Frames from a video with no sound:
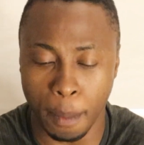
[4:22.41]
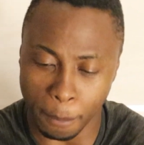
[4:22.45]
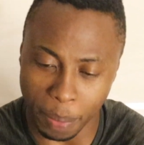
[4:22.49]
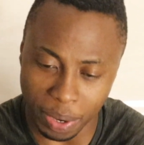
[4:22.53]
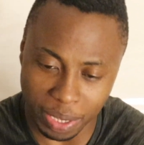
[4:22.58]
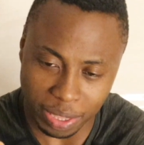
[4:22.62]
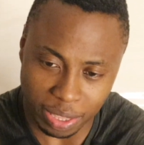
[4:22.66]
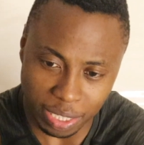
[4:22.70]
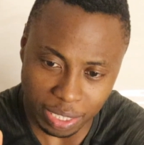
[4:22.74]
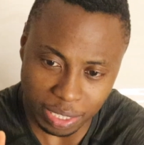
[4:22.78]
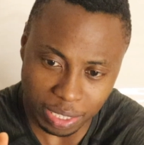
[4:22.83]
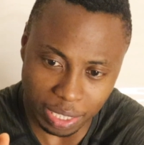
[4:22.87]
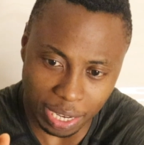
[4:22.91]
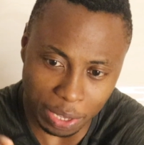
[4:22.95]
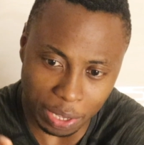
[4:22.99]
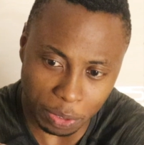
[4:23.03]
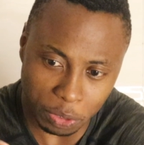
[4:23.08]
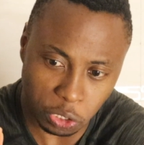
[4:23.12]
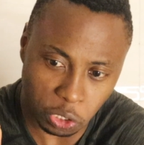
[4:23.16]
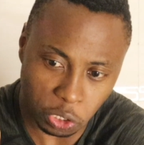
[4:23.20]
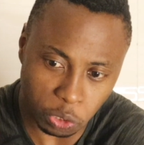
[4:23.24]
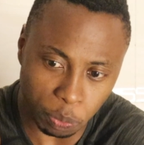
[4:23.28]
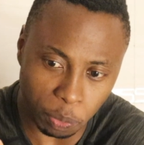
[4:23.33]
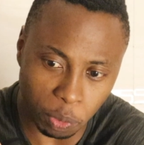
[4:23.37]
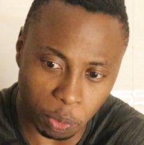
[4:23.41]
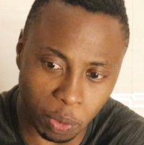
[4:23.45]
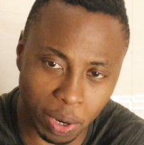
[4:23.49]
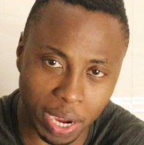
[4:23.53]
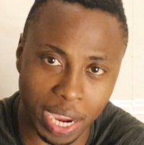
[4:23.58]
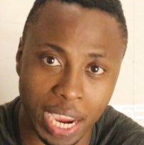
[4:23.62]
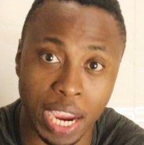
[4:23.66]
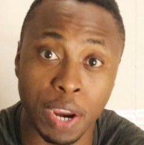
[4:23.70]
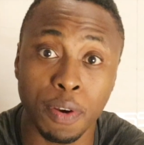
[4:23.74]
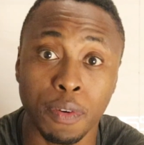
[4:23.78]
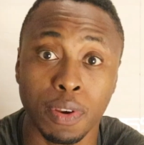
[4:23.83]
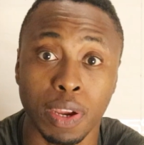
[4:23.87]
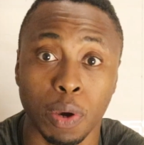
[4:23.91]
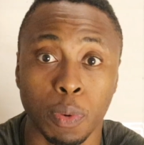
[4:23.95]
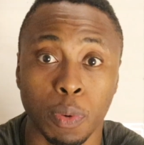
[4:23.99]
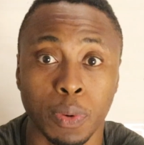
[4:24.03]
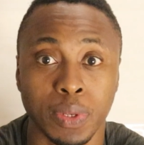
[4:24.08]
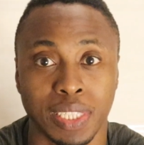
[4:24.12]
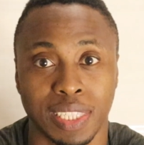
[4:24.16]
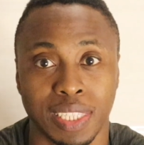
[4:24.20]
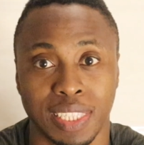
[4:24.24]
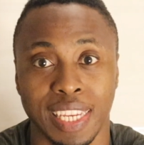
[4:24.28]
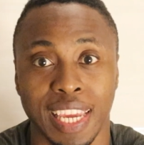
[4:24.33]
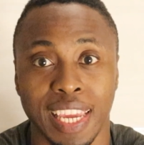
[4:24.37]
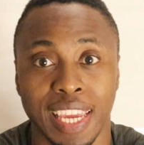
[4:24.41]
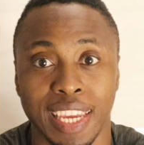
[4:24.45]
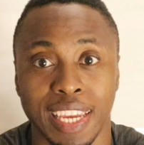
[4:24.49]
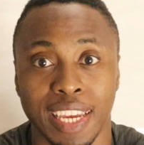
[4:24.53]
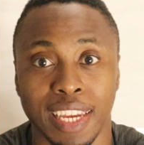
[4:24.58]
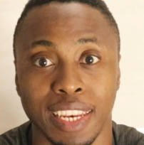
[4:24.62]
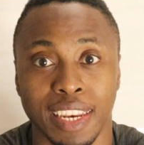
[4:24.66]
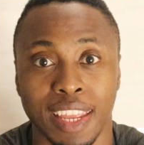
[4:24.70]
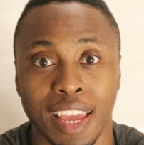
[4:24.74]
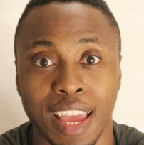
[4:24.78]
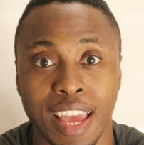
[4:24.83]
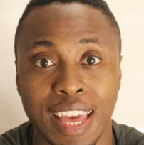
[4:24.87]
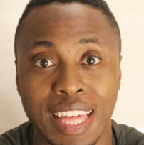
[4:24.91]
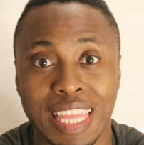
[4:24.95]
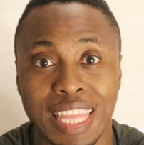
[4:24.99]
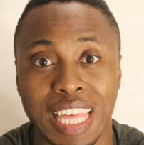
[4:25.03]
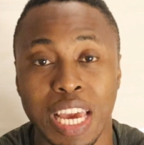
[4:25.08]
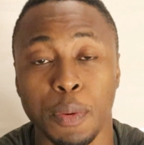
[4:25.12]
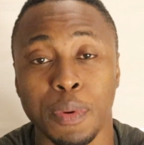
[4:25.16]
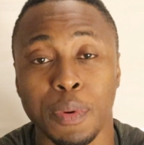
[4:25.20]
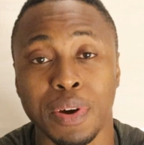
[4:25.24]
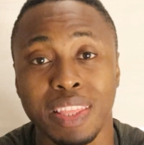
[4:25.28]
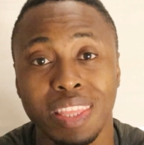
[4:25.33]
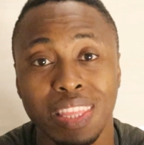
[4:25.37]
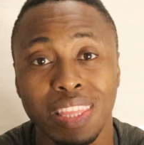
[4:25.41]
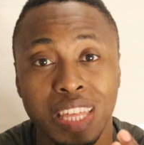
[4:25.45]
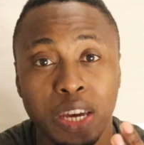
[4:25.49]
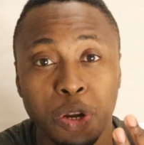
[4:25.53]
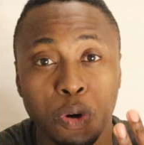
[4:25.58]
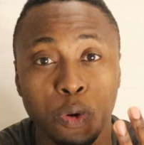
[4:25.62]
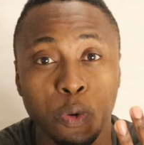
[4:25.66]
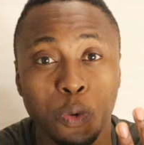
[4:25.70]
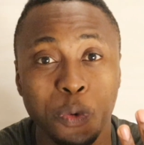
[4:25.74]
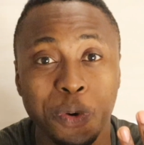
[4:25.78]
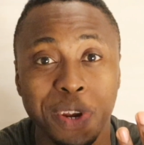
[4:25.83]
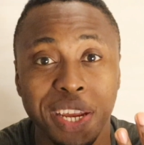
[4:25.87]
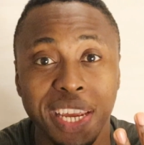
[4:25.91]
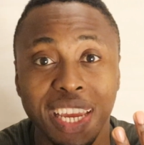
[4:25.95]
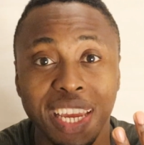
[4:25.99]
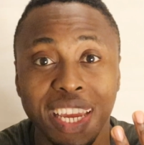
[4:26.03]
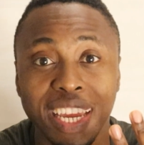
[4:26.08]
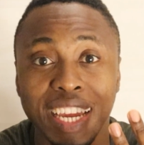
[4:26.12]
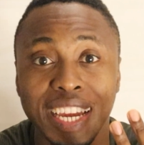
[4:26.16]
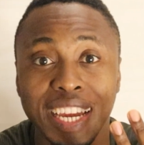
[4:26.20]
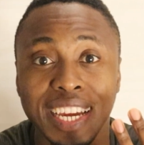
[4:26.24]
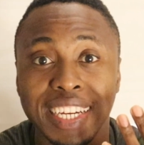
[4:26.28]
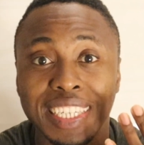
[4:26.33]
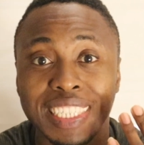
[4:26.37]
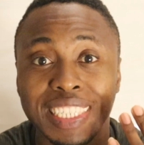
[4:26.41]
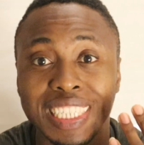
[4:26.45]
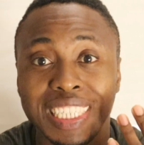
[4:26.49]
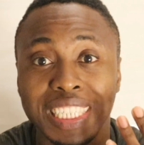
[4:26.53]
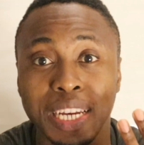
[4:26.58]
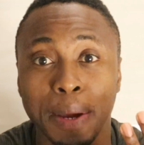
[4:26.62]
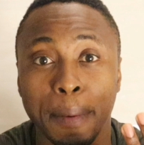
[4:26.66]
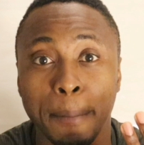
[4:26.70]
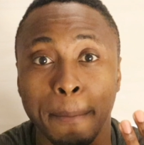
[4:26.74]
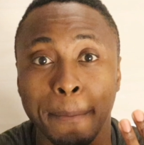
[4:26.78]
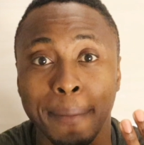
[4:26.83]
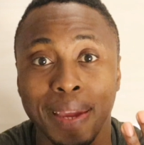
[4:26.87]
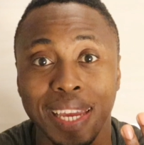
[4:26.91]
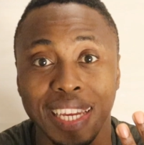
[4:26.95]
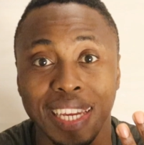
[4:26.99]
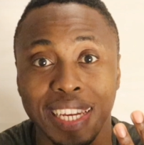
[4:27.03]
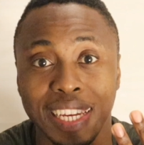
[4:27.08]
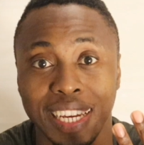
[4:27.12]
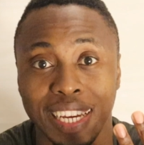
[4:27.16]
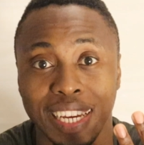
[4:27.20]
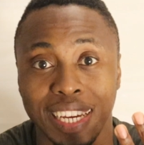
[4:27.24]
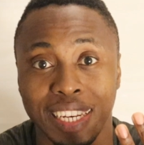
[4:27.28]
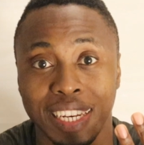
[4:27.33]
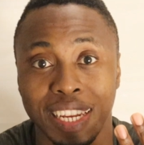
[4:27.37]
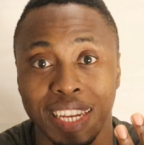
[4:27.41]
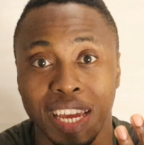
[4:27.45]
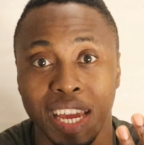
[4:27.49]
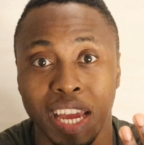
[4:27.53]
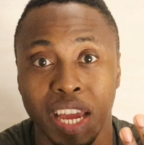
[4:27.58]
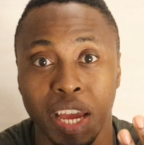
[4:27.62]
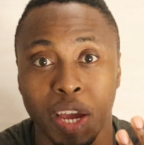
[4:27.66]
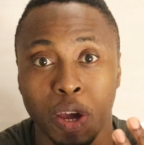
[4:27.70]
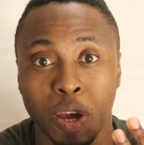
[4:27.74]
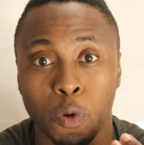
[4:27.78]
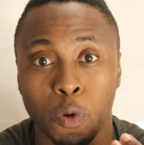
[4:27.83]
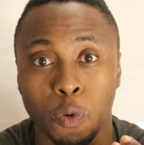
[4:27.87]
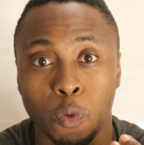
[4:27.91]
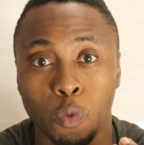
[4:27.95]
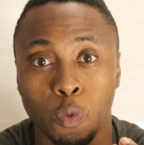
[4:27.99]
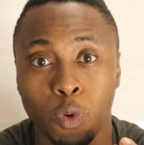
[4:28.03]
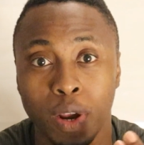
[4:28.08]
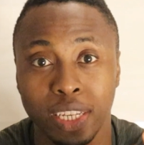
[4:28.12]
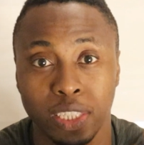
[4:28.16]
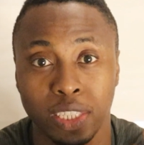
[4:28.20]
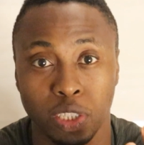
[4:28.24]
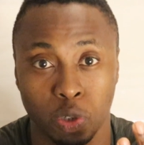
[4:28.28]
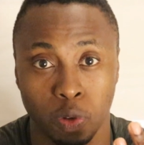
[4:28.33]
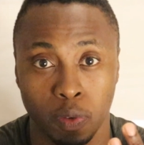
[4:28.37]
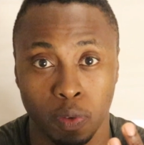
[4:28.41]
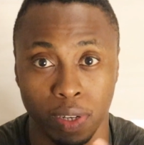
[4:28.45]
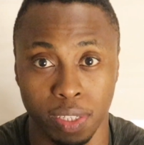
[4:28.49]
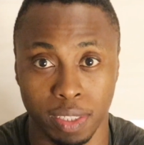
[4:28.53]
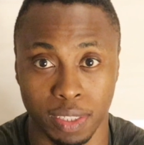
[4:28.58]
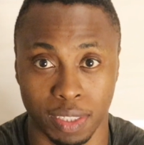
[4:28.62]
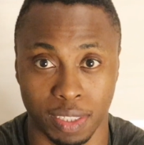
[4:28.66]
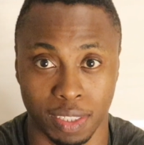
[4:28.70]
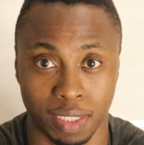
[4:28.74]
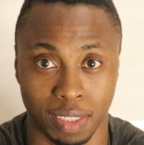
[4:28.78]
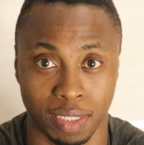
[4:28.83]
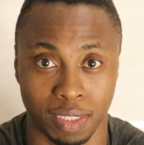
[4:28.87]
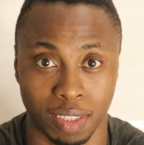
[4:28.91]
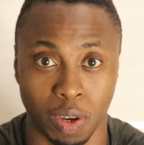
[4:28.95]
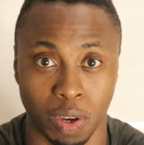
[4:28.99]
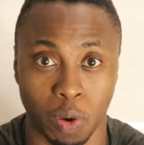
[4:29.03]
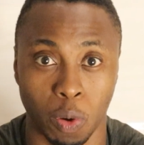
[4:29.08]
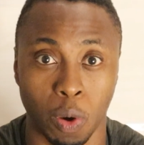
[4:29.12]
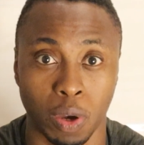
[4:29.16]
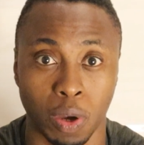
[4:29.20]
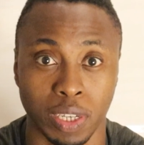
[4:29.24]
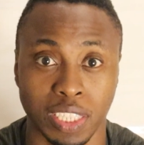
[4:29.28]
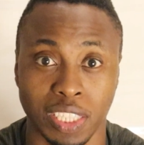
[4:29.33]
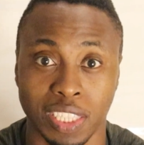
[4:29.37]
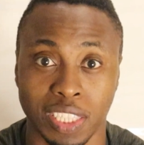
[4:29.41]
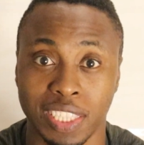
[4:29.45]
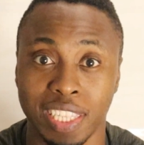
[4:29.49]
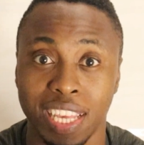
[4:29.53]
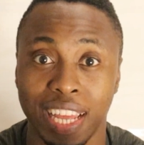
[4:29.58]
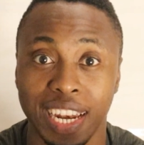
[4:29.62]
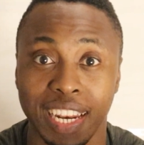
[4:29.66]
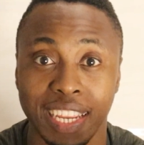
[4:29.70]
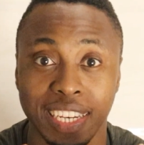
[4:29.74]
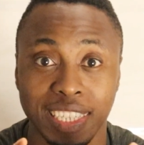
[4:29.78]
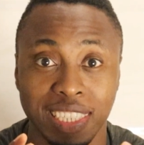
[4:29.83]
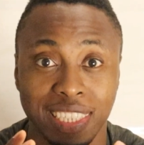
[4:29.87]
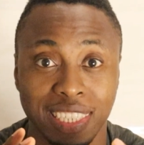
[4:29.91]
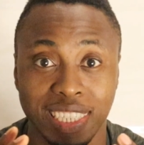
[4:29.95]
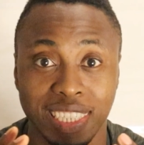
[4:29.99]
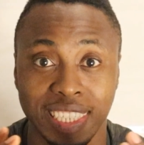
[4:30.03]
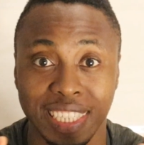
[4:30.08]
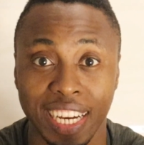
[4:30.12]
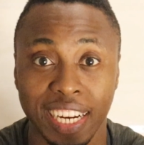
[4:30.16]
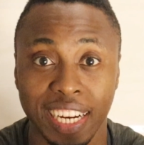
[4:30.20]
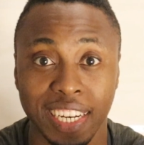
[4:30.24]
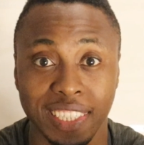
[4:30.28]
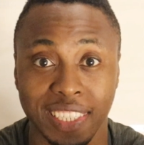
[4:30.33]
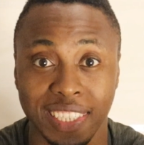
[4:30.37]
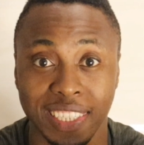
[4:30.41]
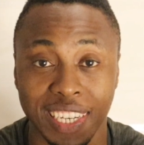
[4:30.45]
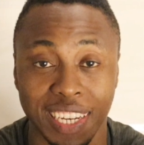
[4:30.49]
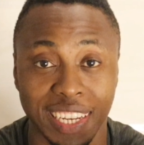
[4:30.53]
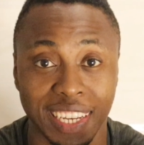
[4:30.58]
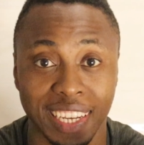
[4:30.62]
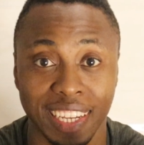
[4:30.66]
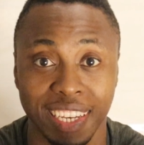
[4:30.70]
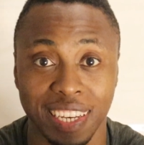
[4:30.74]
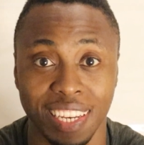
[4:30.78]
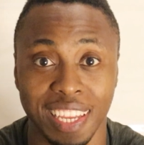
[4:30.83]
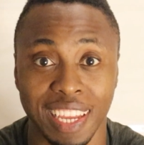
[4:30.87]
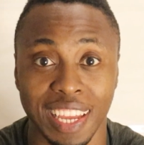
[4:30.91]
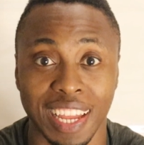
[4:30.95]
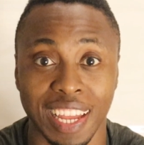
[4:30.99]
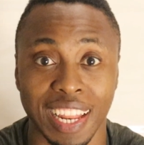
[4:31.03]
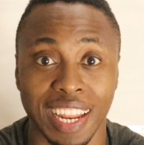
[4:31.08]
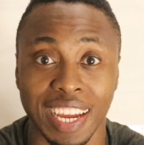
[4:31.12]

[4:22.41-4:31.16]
But in this little small area we were staying in, there were three Jamaican restaurants selling jerk chicken.